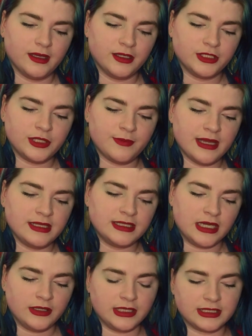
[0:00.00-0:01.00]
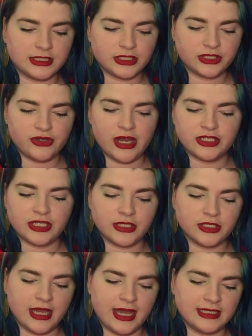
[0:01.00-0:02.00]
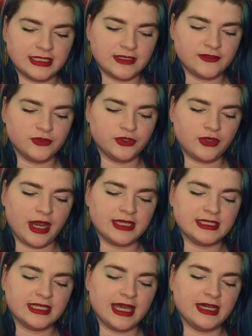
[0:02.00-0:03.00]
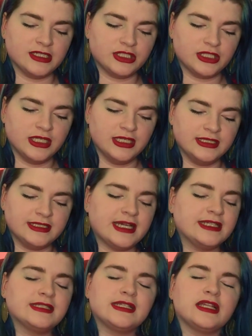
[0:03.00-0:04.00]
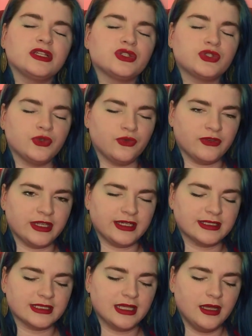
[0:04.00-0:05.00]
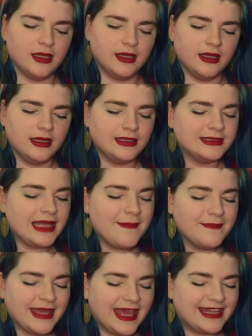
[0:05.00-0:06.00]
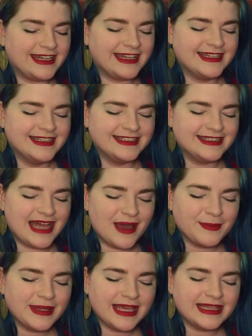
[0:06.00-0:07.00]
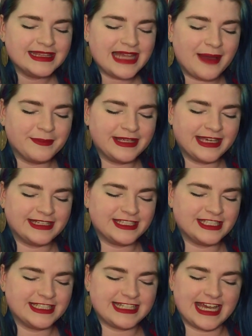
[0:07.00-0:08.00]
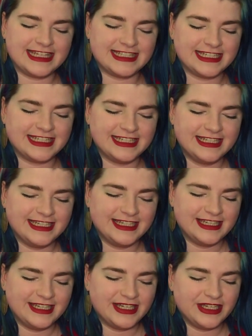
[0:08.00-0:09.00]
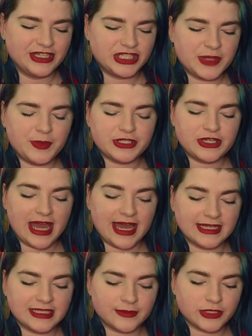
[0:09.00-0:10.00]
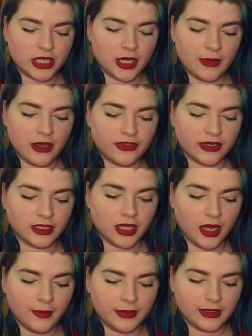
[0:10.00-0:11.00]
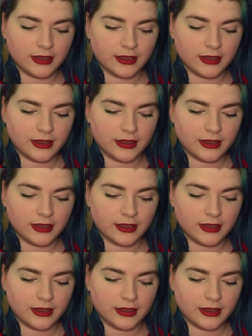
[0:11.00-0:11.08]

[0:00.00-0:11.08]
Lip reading: she bent down and stretched out her hand as if she was trying to catch dancing snowflakes. Lambkin, lambkin, lambkin, she said. She put her hand up to her mouth in alarm.